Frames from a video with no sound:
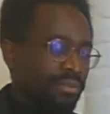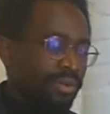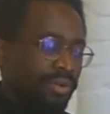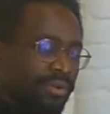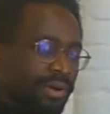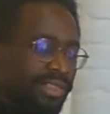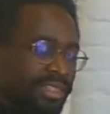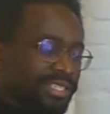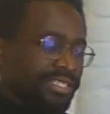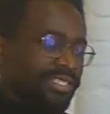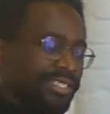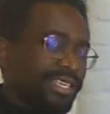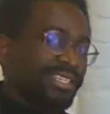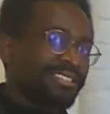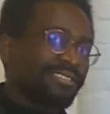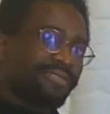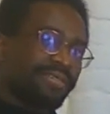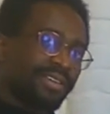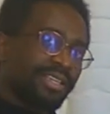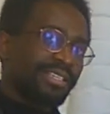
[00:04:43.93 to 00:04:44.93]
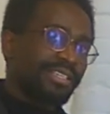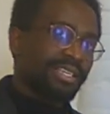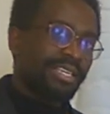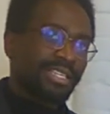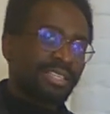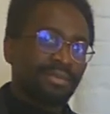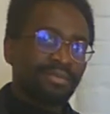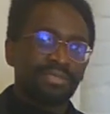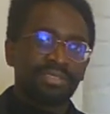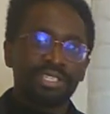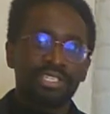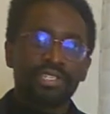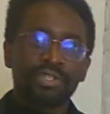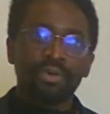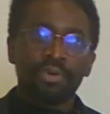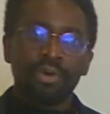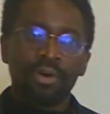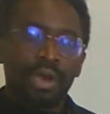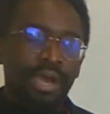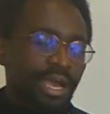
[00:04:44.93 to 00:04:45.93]
where these things fit in the
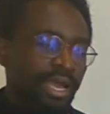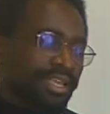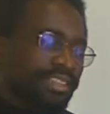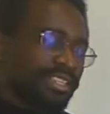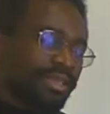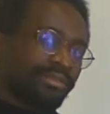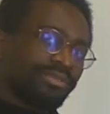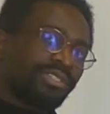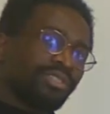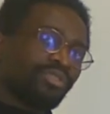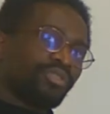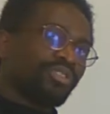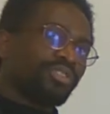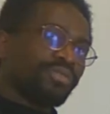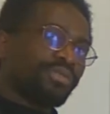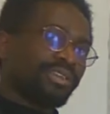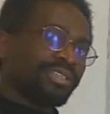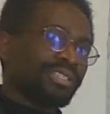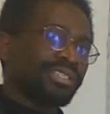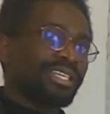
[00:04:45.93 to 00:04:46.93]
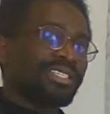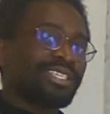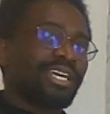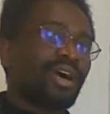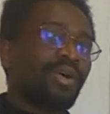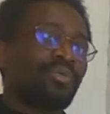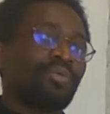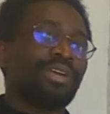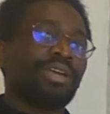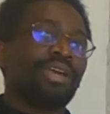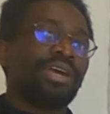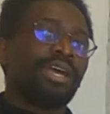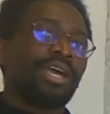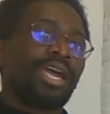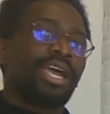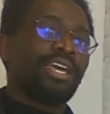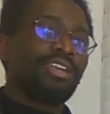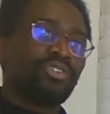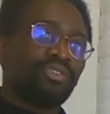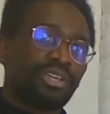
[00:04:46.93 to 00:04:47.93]
Mzito universe, and that's how we
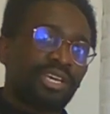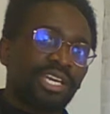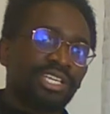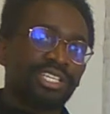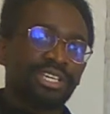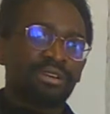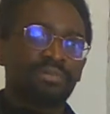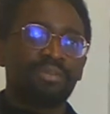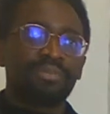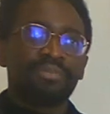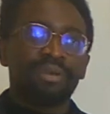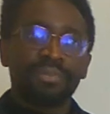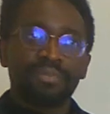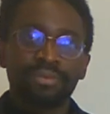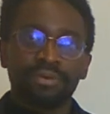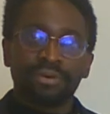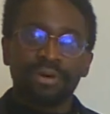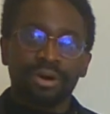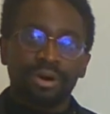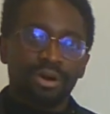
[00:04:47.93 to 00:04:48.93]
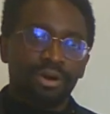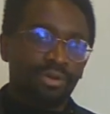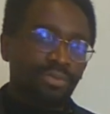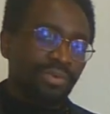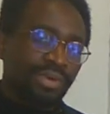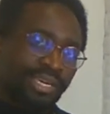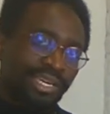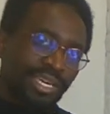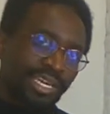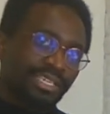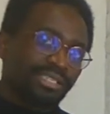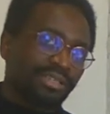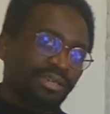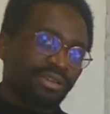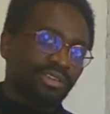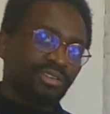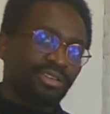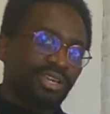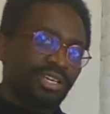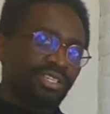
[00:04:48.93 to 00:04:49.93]
educate our people, or we
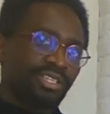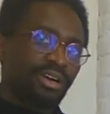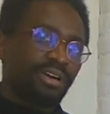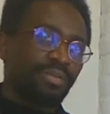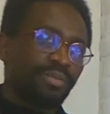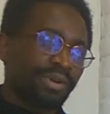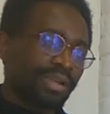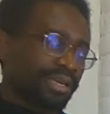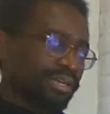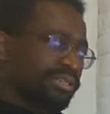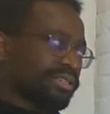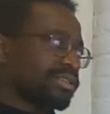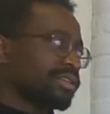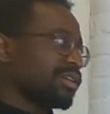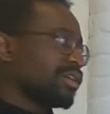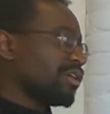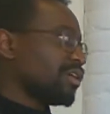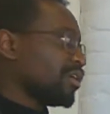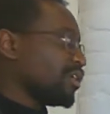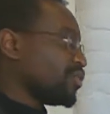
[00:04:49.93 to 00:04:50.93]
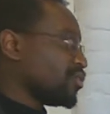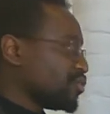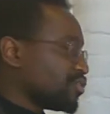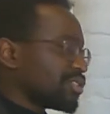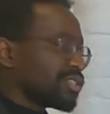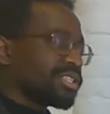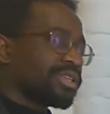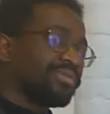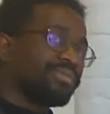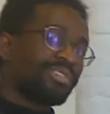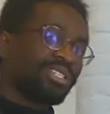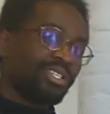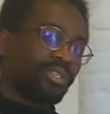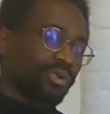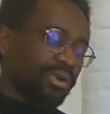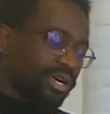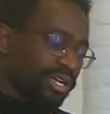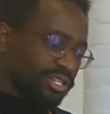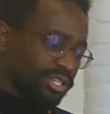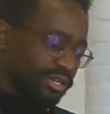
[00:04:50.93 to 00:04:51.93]
educate our players using the Mzito
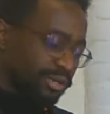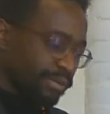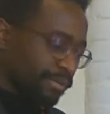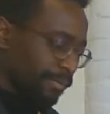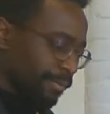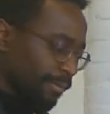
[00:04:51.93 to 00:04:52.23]
culture.